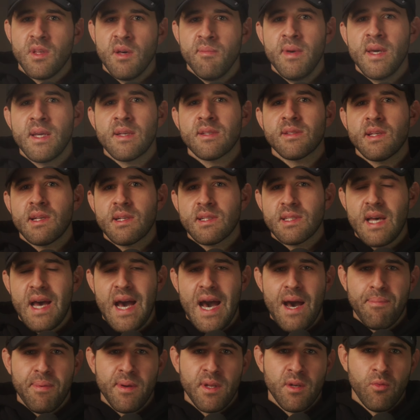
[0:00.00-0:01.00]
that makes things
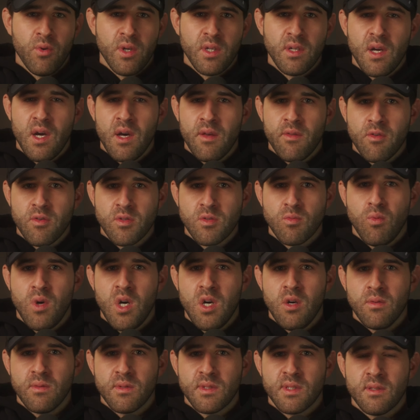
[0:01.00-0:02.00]
happen when others
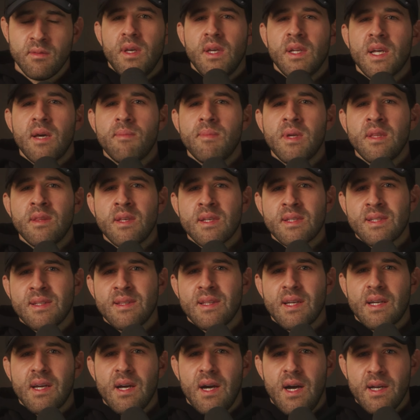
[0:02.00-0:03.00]
won't. And I mean this in
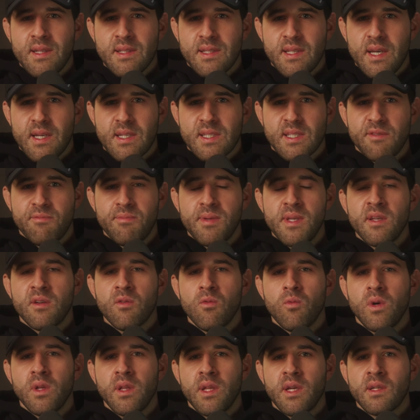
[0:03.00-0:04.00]
the context of being
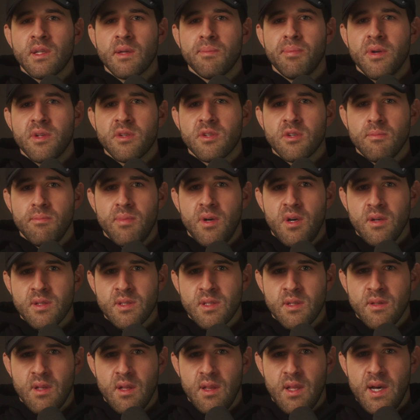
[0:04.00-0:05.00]
willing to put your balls
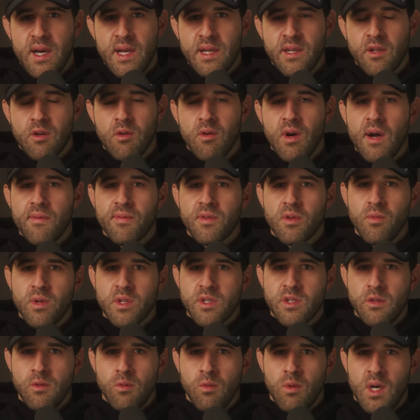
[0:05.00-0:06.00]
on the line to go after
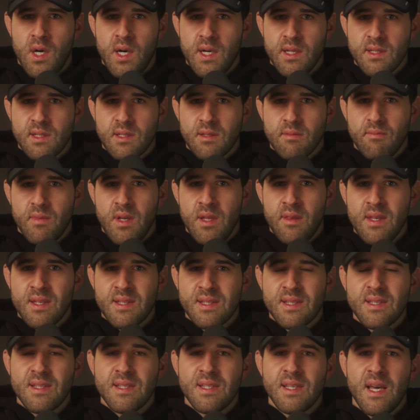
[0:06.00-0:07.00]
what you want. And
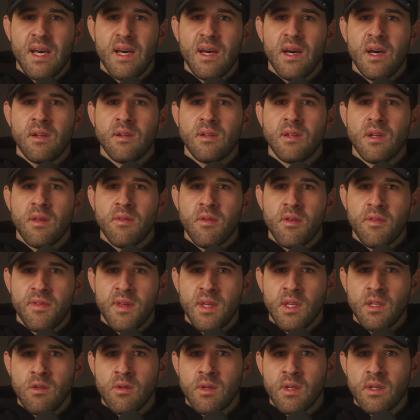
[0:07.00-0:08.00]
this is yet another
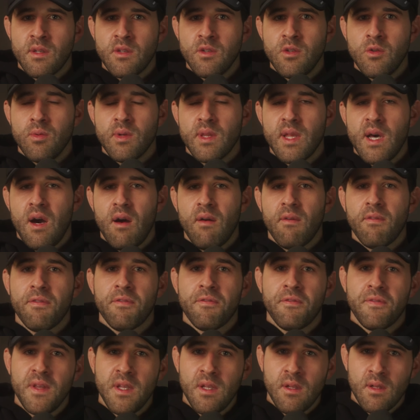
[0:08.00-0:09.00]
thing you can do without
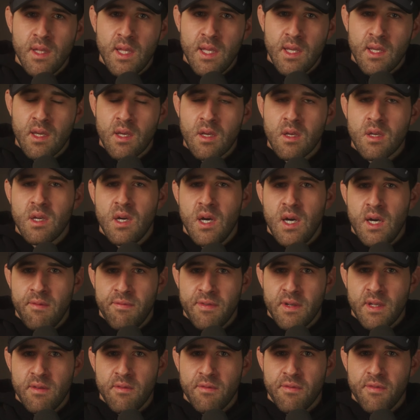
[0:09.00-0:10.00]
feeling
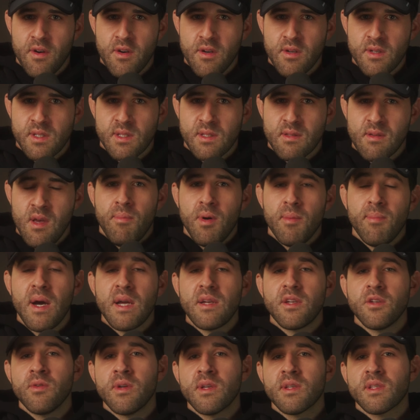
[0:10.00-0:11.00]
confident first, but by
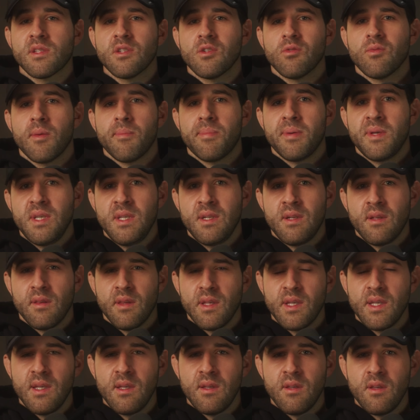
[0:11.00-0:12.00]
doing so
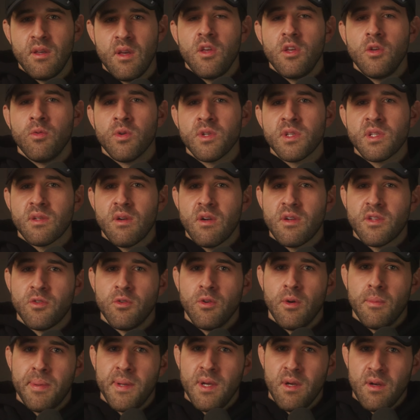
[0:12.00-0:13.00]
repeatedly, you will start to
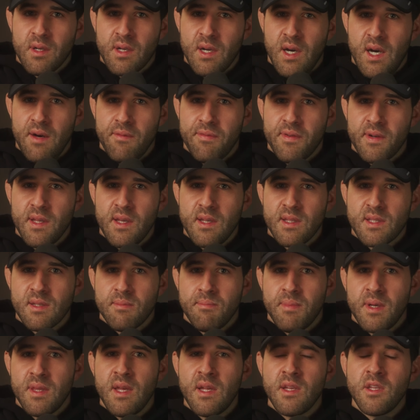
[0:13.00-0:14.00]
appear confident,
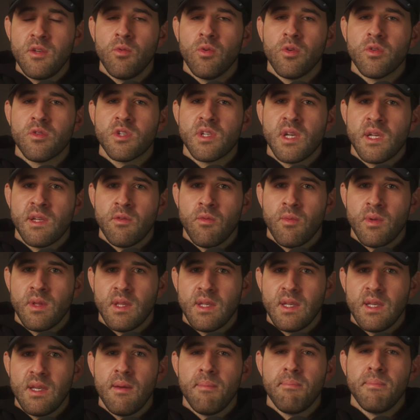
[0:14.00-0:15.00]
but then you will
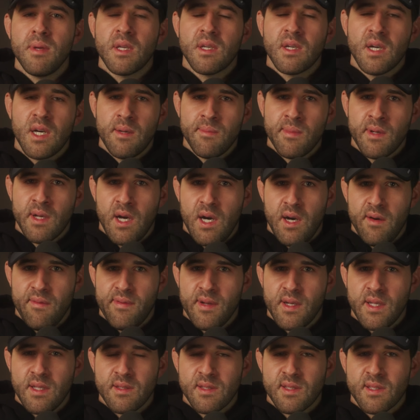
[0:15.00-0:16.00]
genuinely become
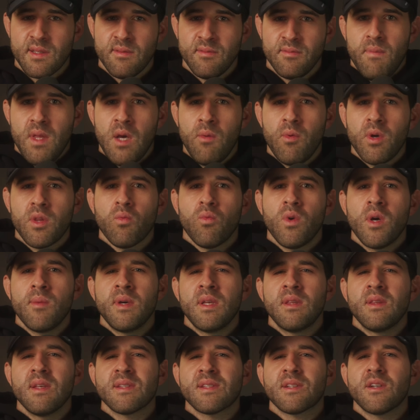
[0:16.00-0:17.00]
confident. And with
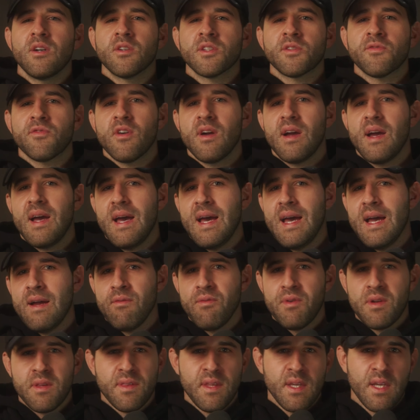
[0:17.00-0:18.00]
women, this goes for
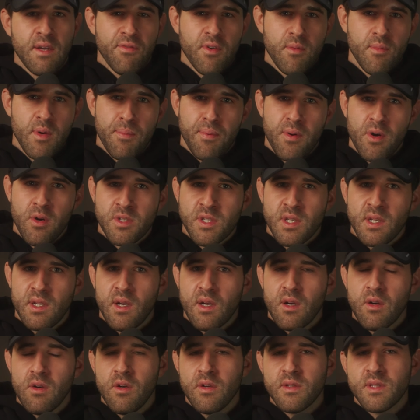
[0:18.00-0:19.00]
everything from approaching a
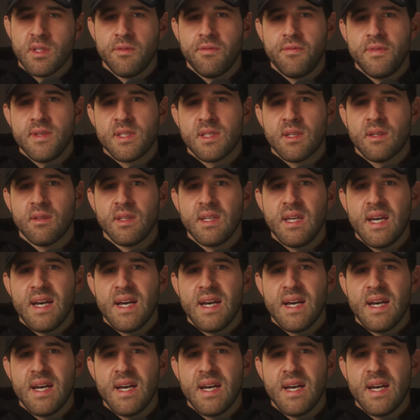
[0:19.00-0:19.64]
girl to physically